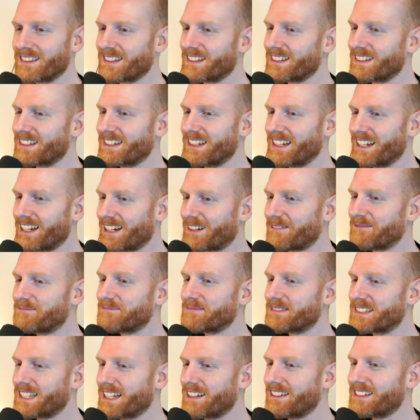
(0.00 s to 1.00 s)
Yeah,
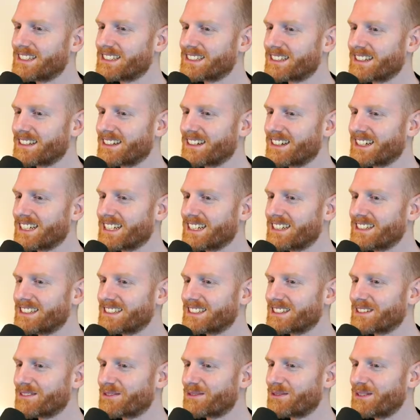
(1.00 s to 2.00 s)
there's
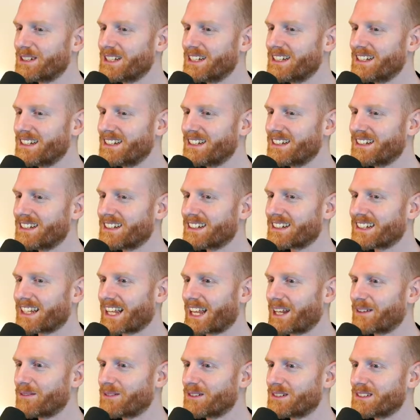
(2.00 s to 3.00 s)
the free
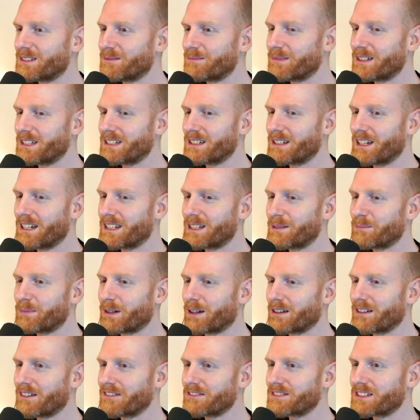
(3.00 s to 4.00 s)
game at the
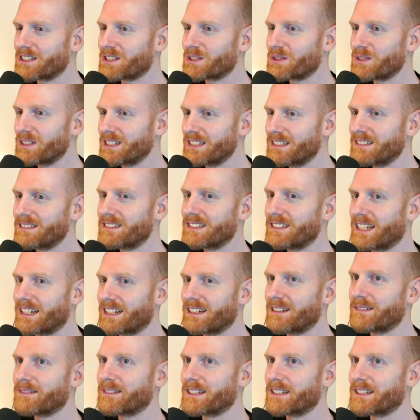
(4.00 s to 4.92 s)
bottom of the screen. Yeah.